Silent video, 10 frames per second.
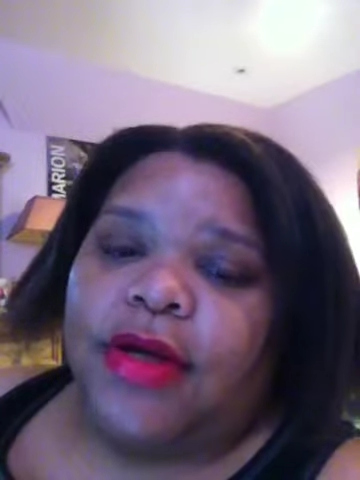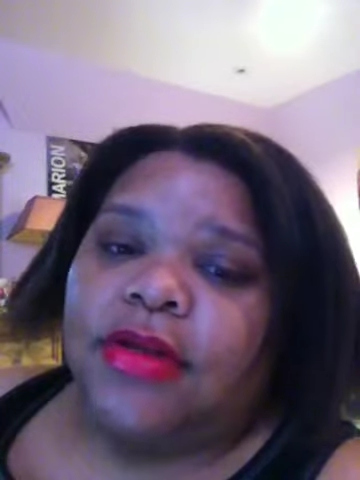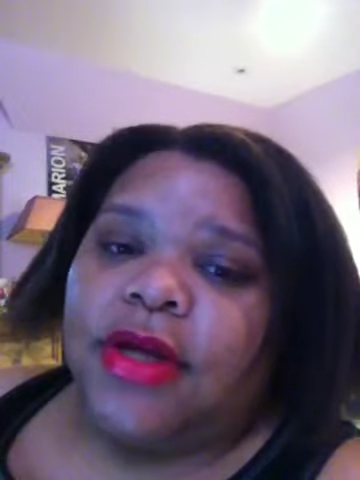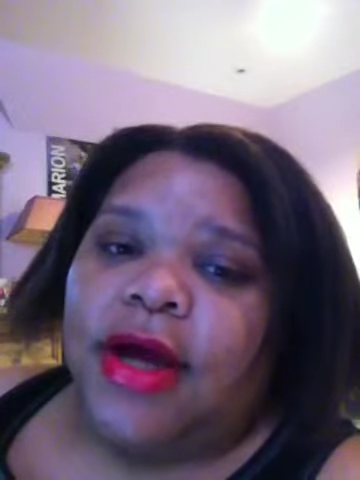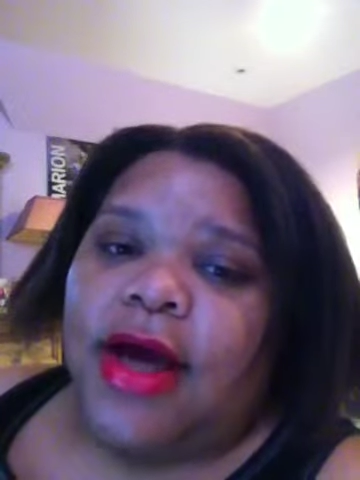He
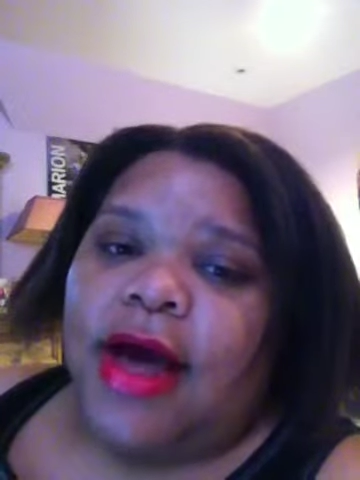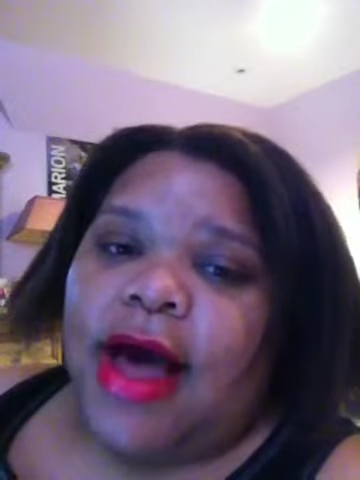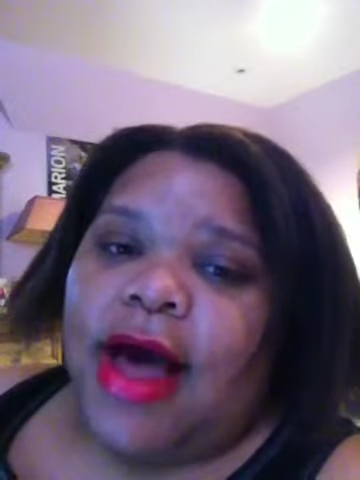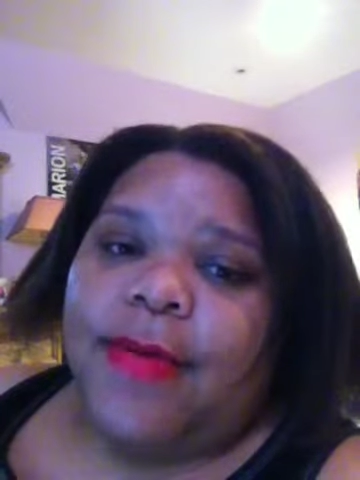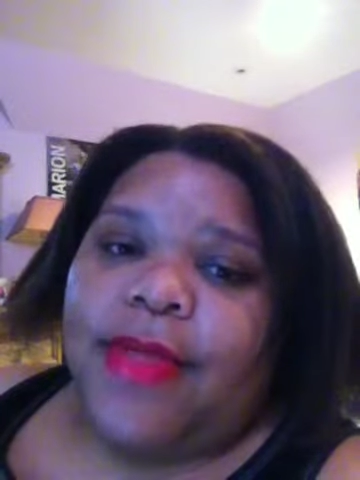goes,
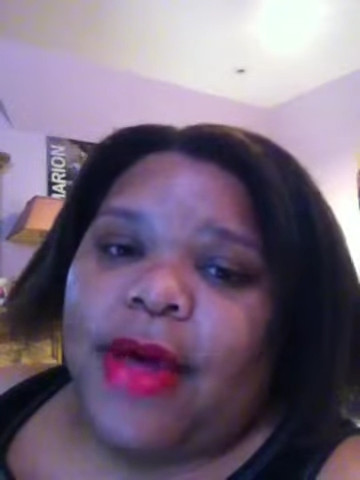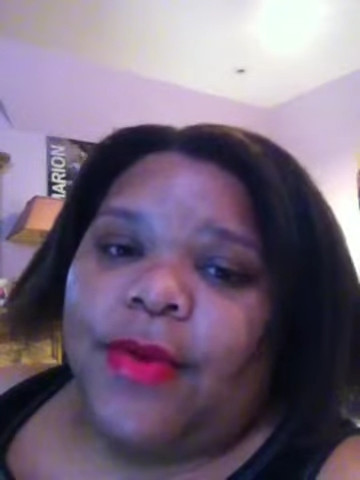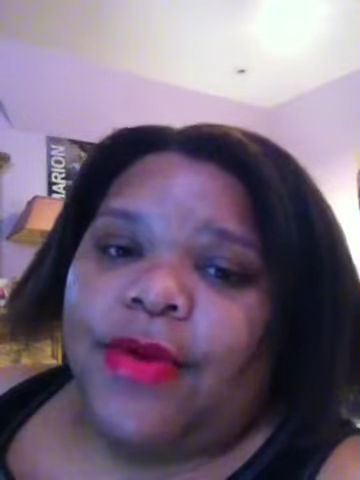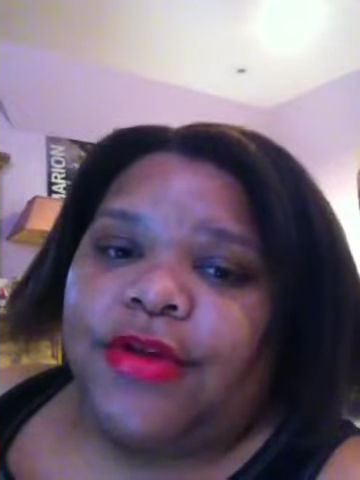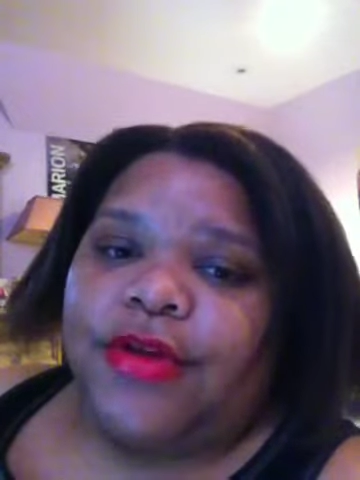I'm
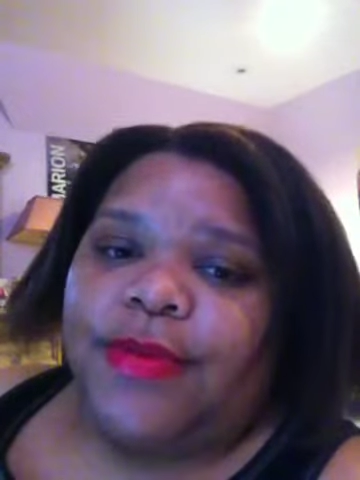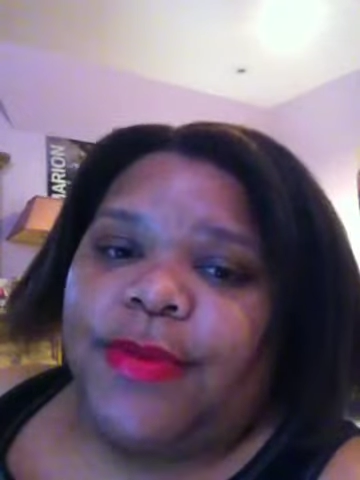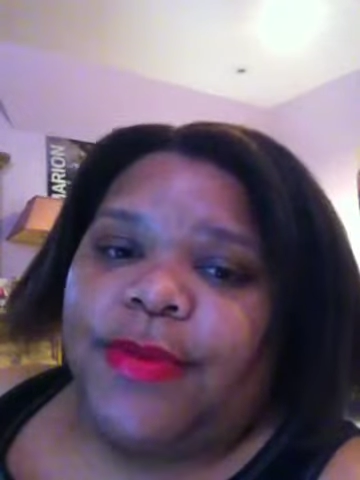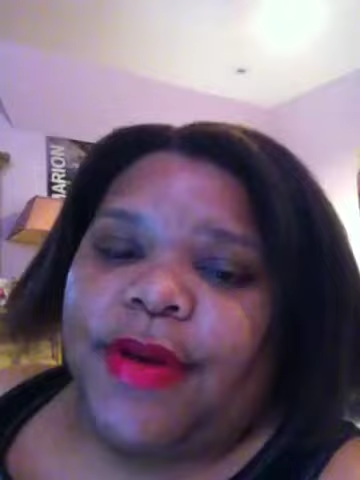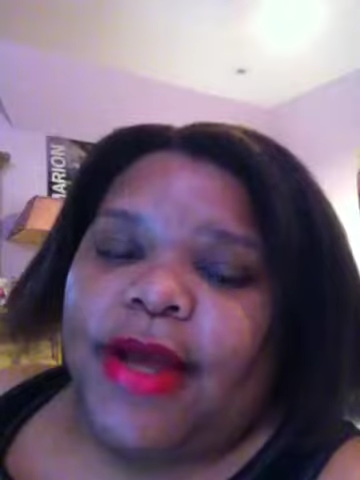not one of those
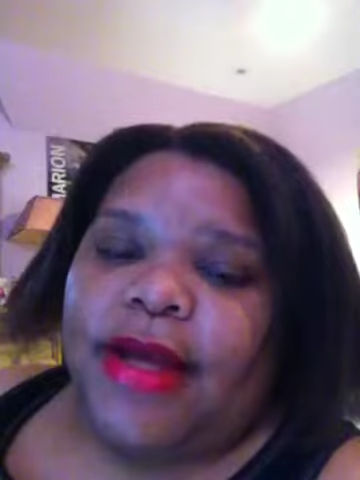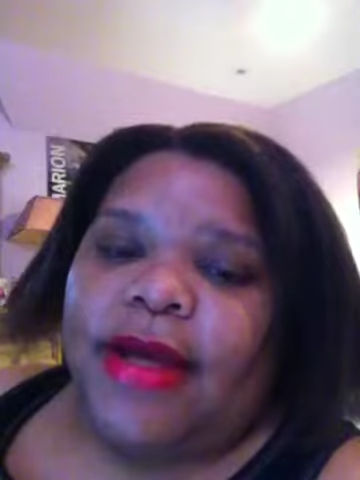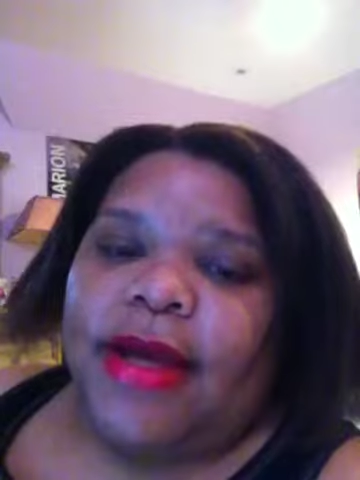people that,